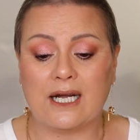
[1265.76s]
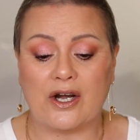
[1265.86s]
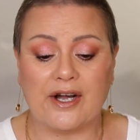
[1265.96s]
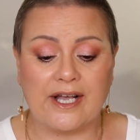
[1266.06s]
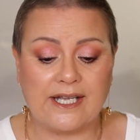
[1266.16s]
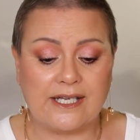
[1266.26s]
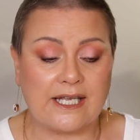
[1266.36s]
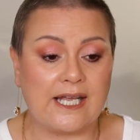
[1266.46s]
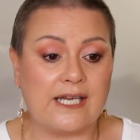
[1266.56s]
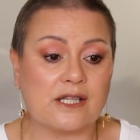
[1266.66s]
I
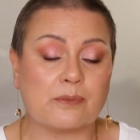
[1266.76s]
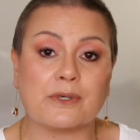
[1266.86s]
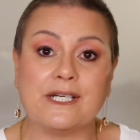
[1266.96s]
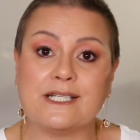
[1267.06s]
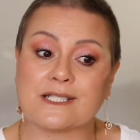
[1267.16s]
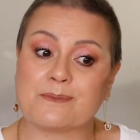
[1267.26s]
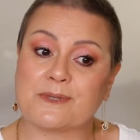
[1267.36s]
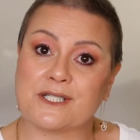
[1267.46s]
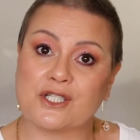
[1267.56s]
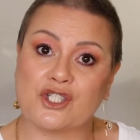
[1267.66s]
had the
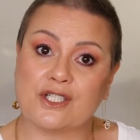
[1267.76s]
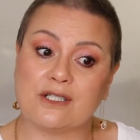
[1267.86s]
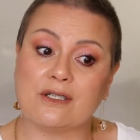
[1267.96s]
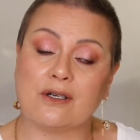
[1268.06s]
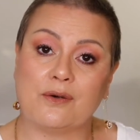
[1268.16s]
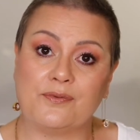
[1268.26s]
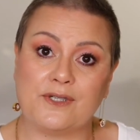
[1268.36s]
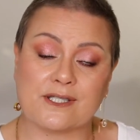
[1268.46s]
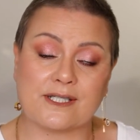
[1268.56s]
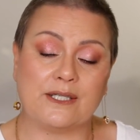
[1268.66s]
predisposition,
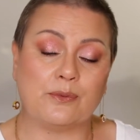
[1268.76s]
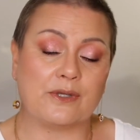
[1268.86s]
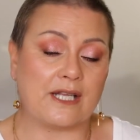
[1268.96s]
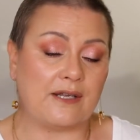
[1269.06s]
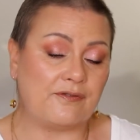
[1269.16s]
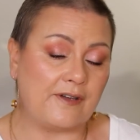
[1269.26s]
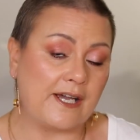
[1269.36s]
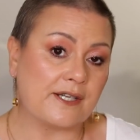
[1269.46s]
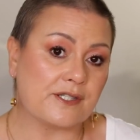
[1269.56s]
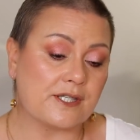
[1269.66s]
obviously, when they
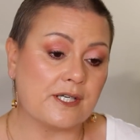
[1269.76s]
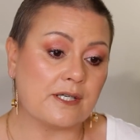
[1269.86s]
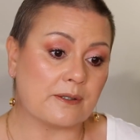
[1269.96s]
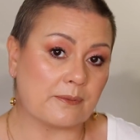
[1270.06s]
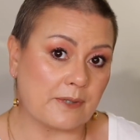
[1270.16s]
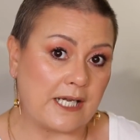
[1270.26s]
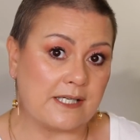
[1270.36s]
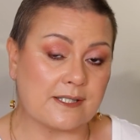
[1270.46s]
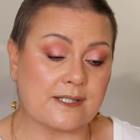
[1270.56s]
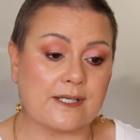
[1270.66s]
found
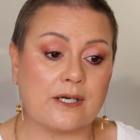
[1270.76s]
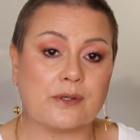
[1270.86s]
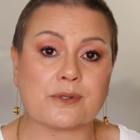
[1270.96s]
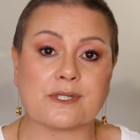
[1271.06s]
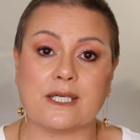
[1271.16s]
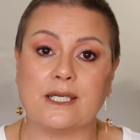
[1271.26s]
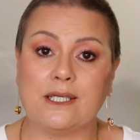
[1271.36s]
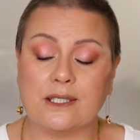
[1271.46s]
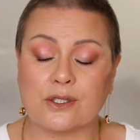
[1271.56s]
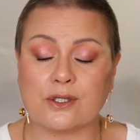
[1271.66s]
cancer cells
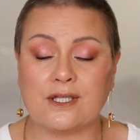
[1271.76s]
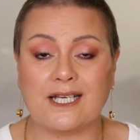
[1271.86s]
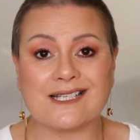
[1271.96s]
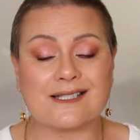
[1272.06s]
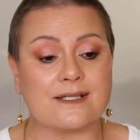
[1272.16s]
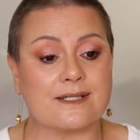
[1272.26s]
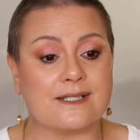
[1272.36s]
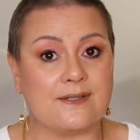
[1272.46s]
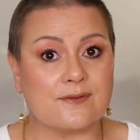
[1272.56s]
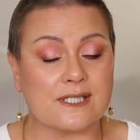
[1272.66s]
in
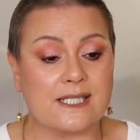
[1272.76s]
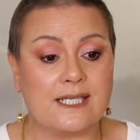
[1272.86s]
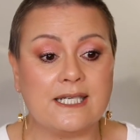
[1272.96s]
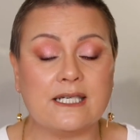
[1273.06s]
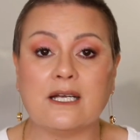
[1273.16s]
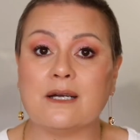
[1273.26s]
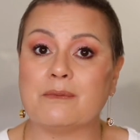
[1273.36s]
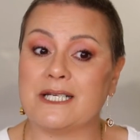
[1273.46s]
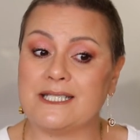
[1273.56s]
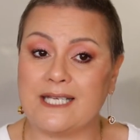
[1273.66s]
2017.
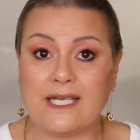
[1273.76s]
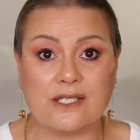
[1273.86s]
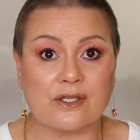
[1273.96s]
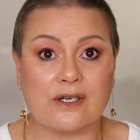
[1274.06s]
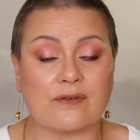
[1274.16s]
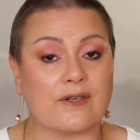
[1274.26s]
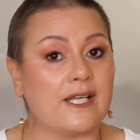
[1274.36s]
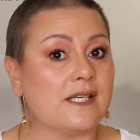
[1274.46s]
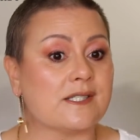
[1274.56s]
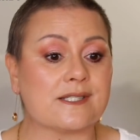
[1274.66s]
My dad died of
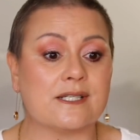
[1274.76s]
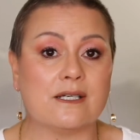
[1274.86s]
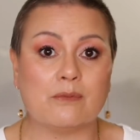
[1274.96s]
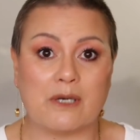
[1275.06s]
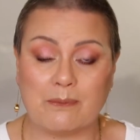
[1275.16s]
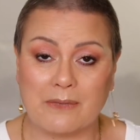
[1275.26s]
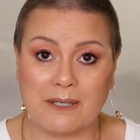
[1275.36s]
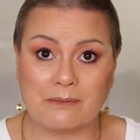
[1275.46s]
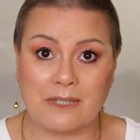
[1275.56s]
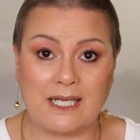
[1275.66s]
cancer. My
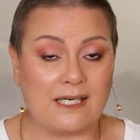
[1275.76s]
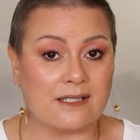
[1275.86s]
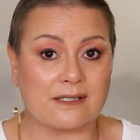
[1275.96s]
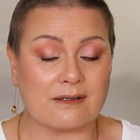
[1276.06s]
mum had